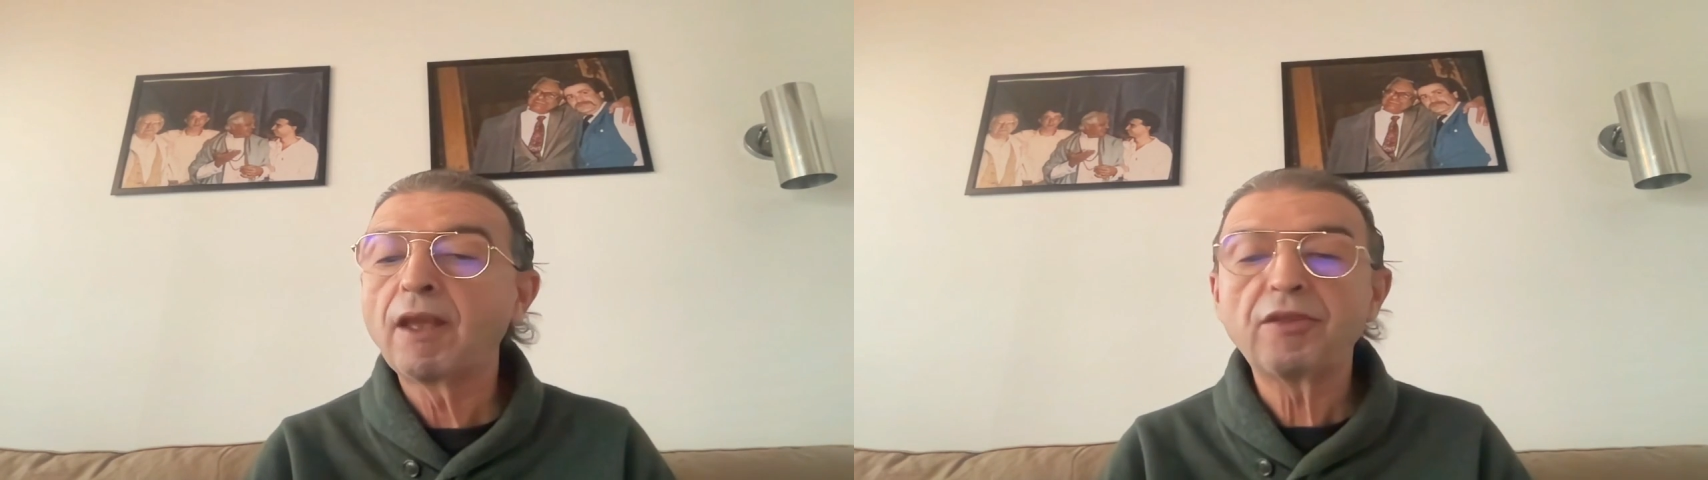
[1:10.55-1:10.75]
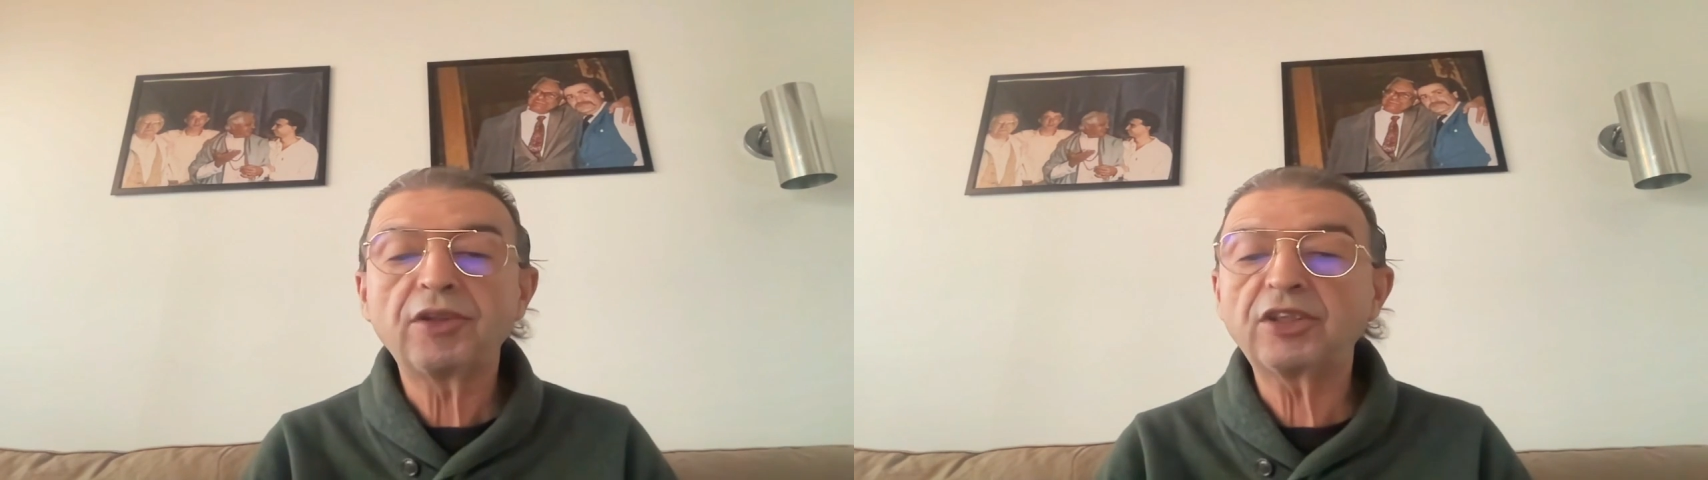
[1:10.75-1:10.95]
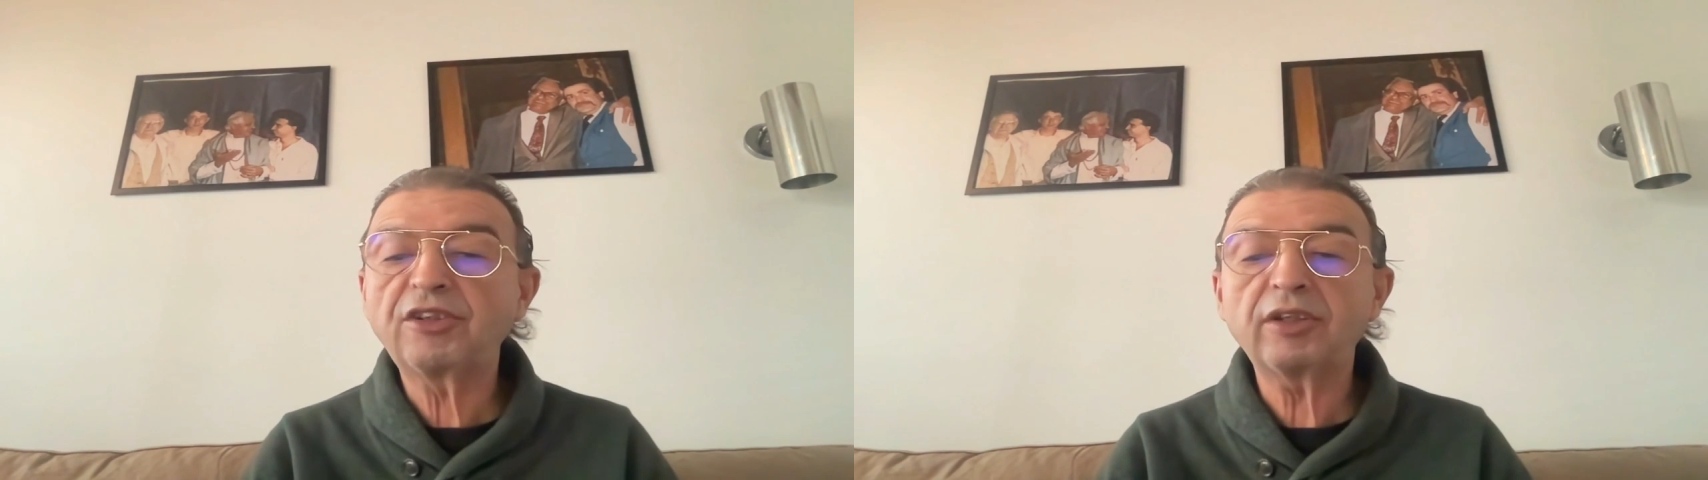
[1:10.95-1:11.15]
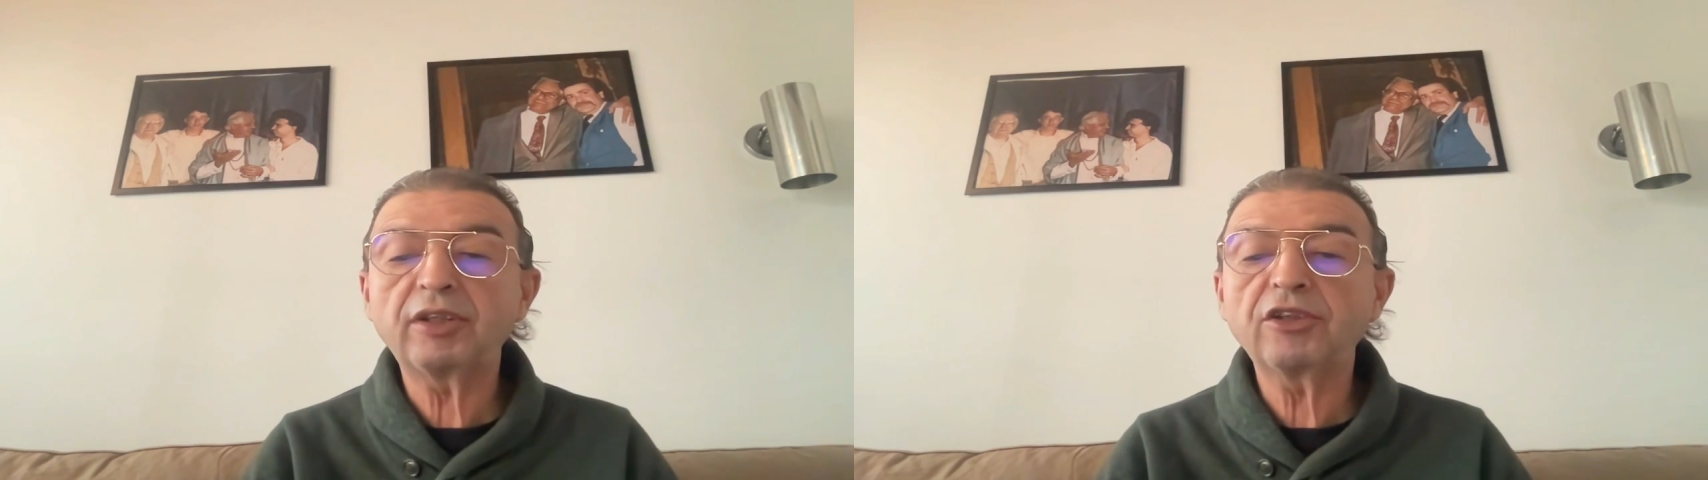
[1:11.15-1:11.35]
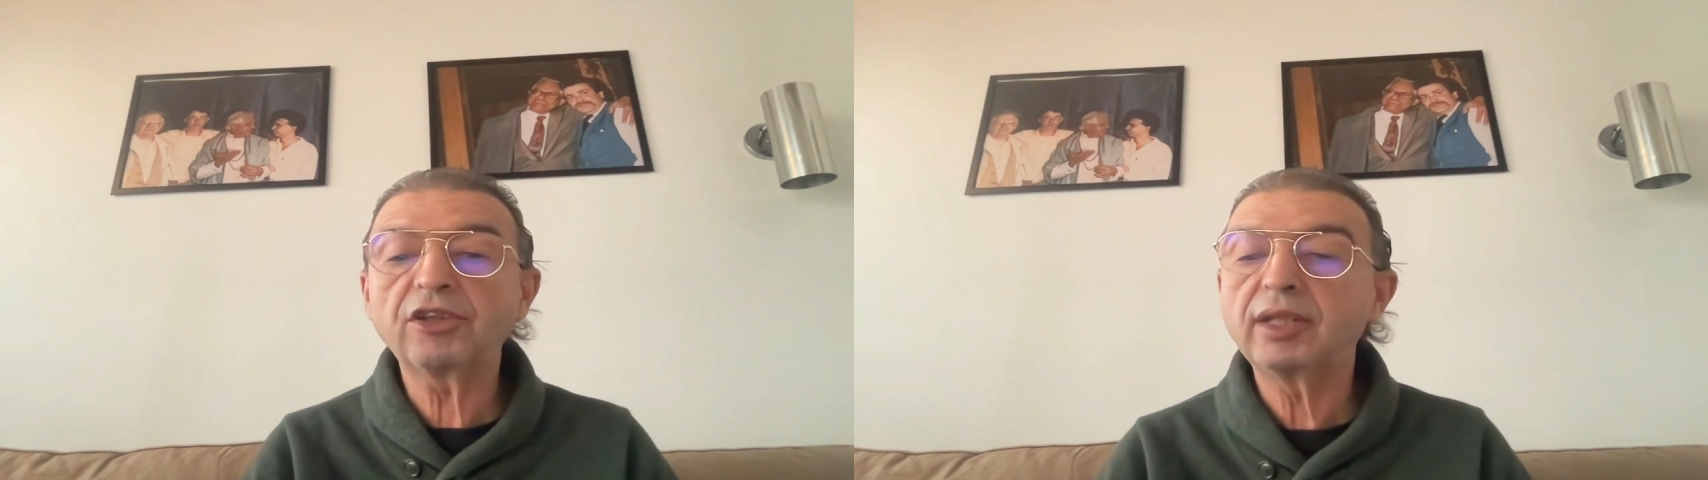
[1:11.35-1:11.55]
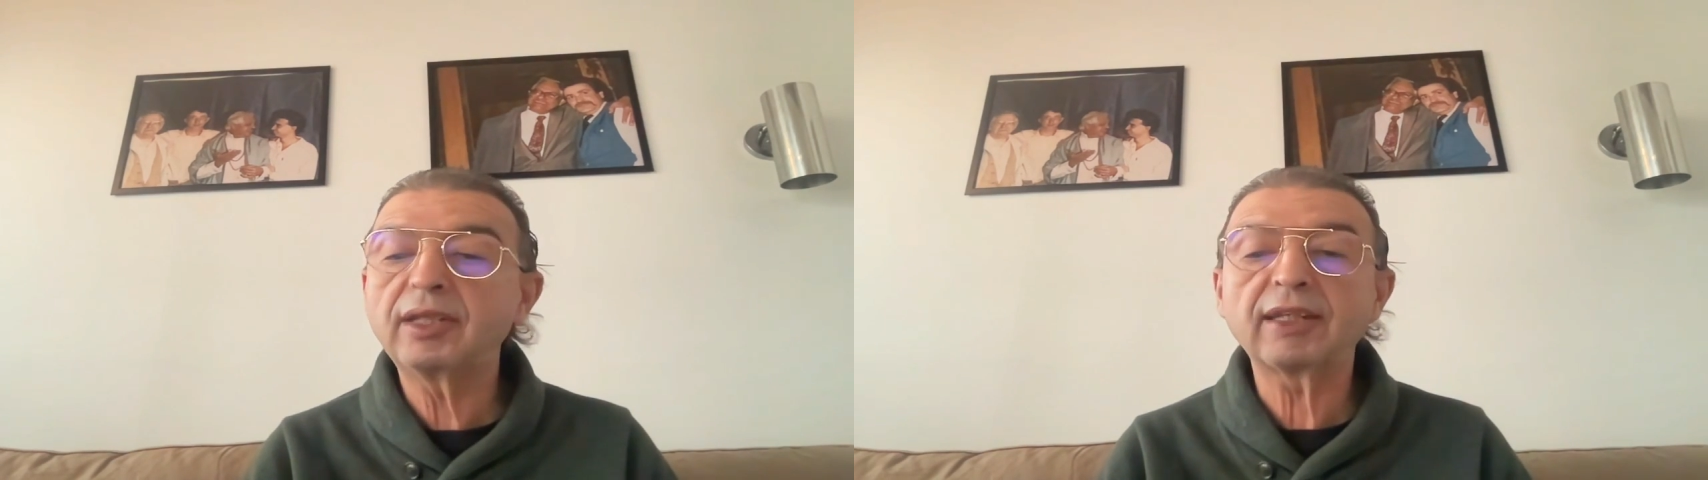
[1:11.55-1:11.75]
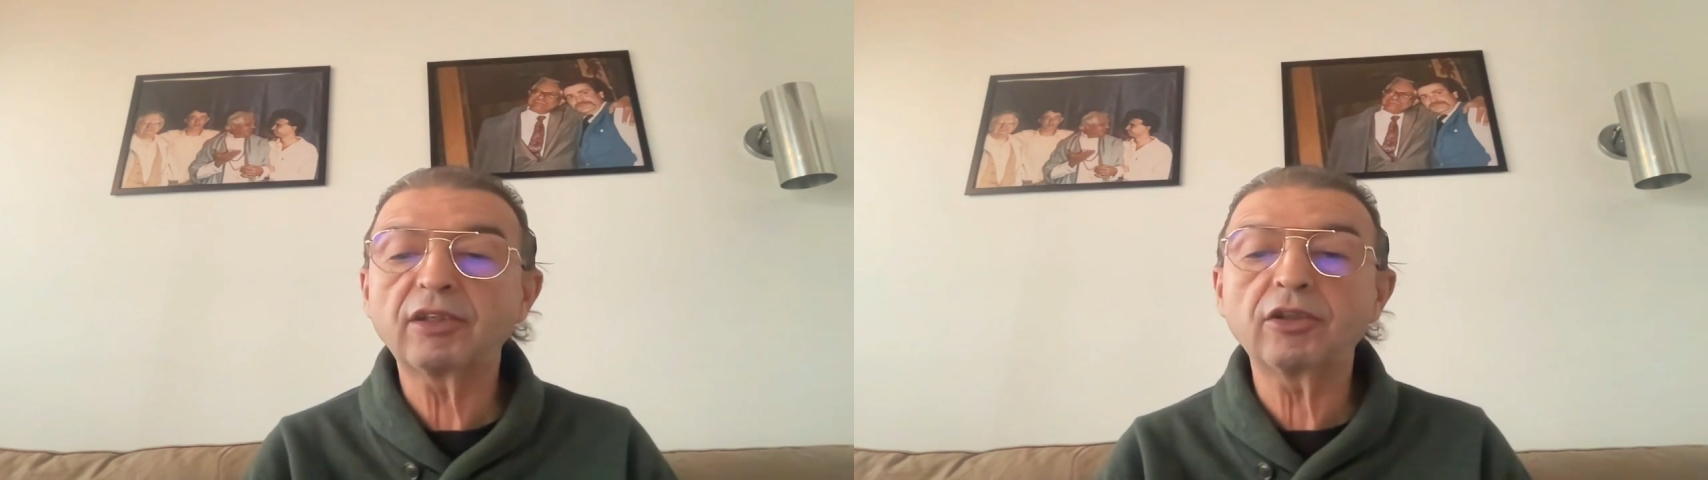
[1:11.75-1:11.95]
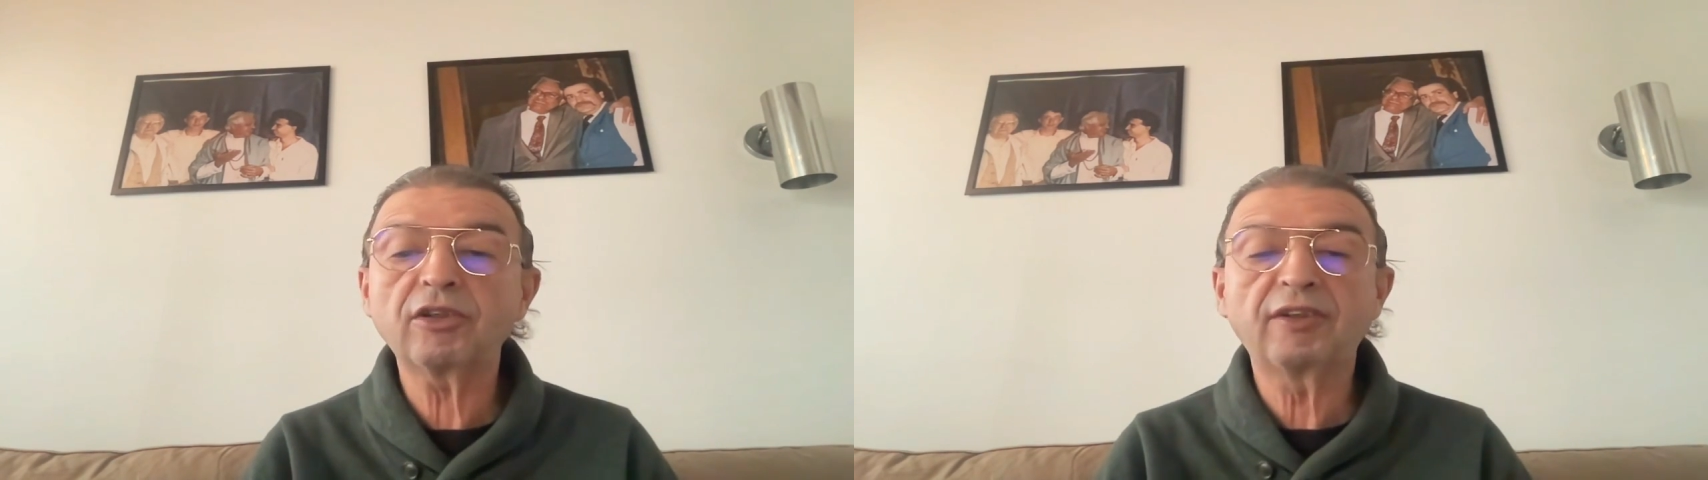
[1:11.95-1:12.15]
the search does
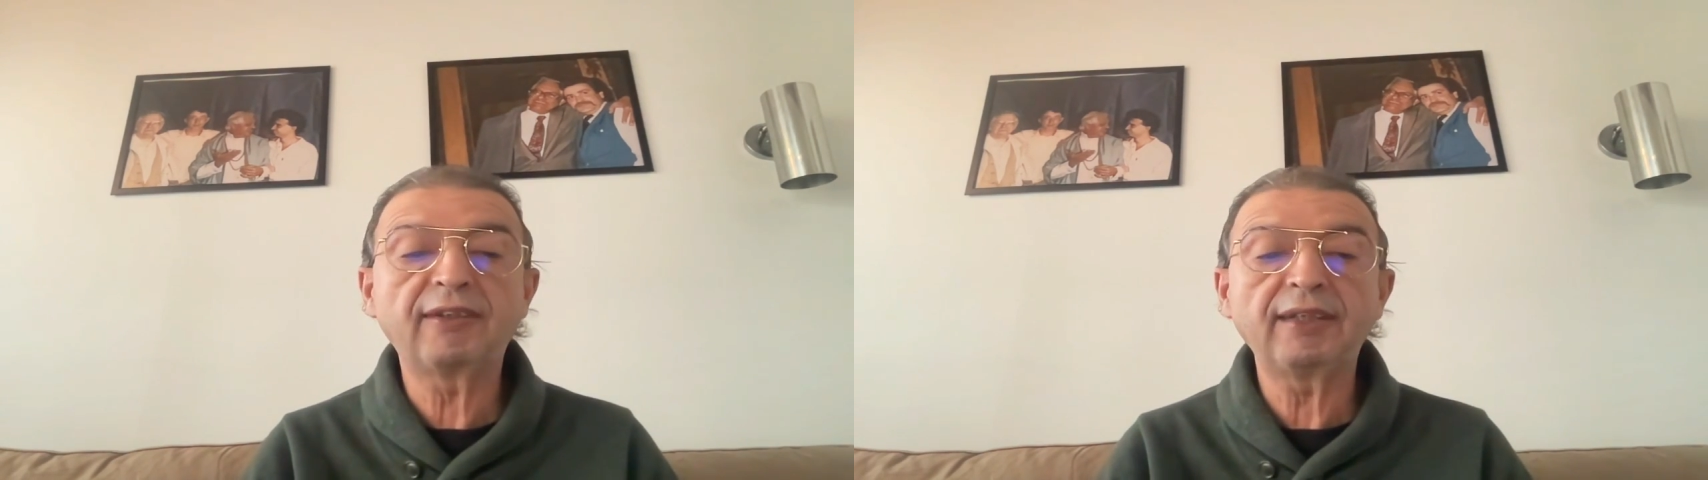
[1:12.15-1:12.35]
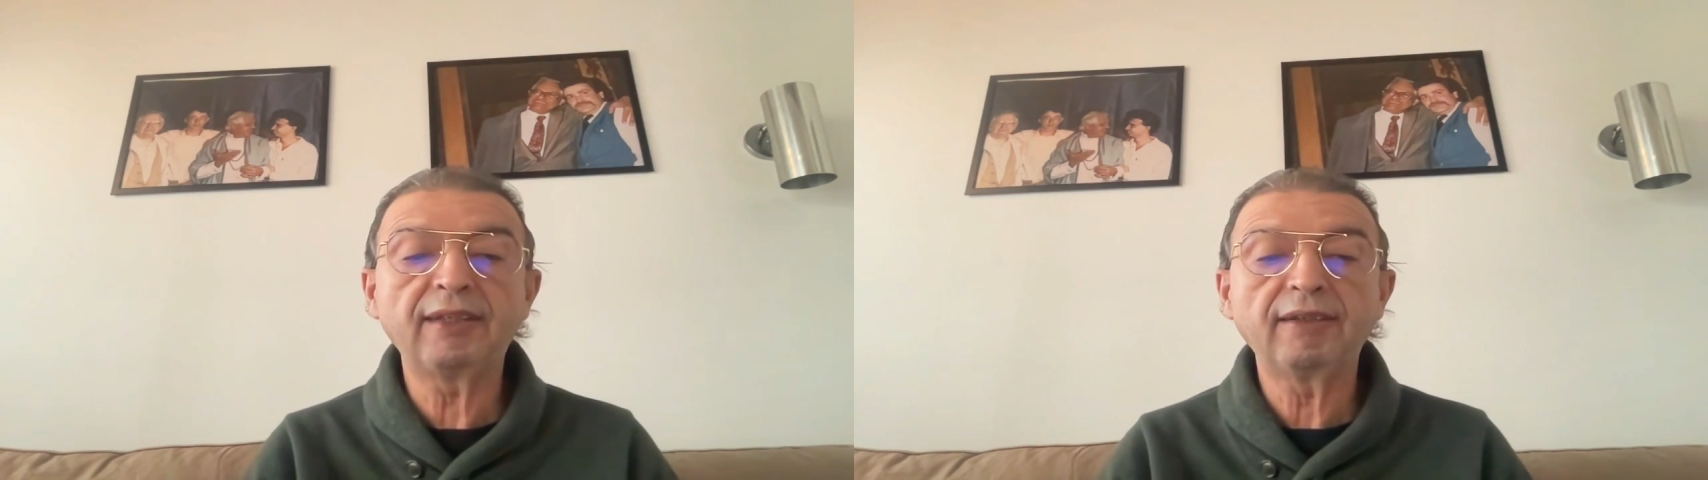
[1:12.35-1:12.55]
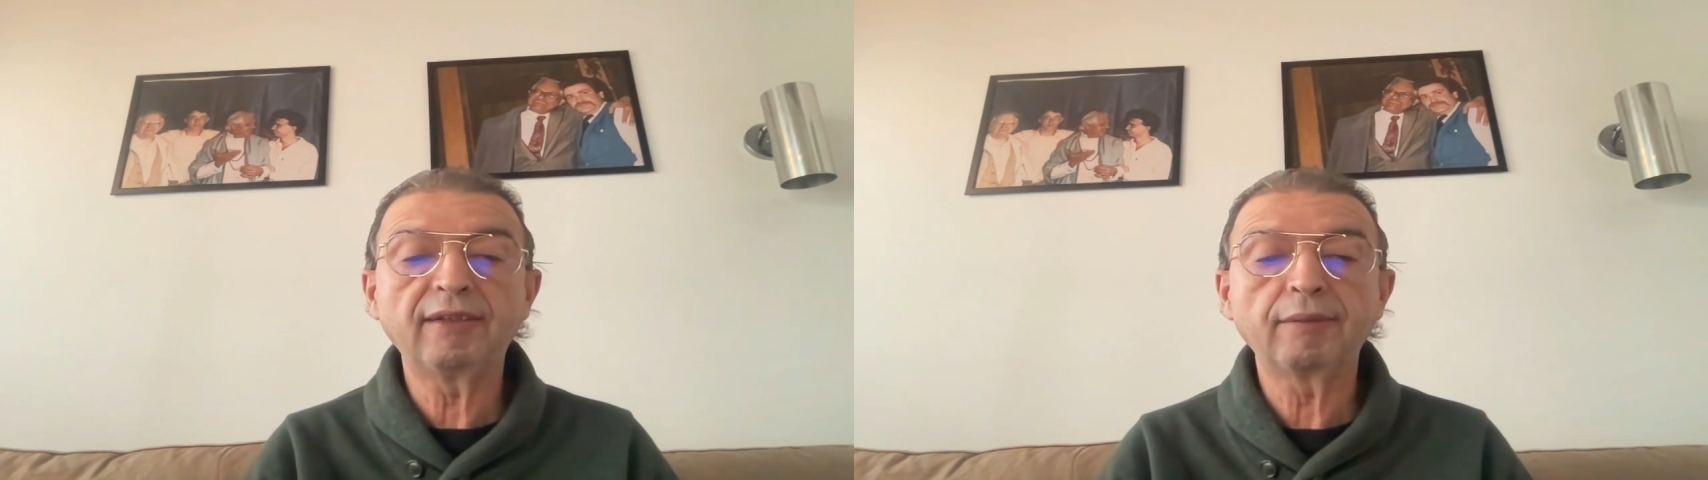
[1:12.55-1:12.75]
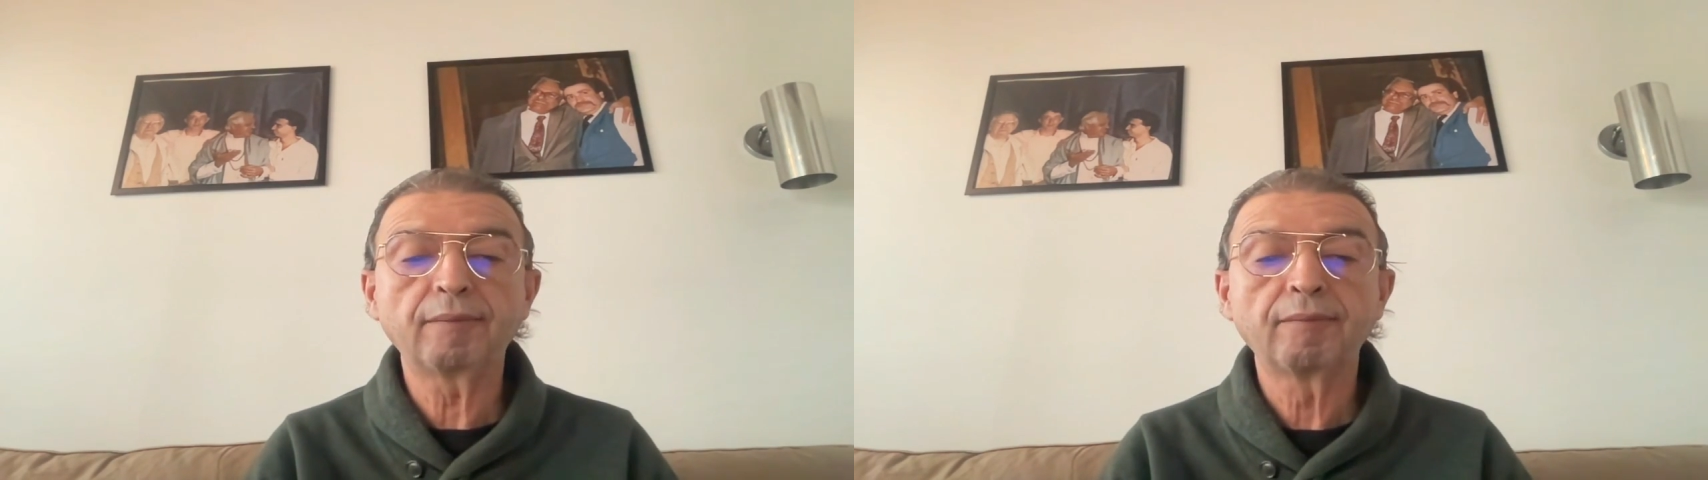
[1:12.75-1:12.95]
not cease.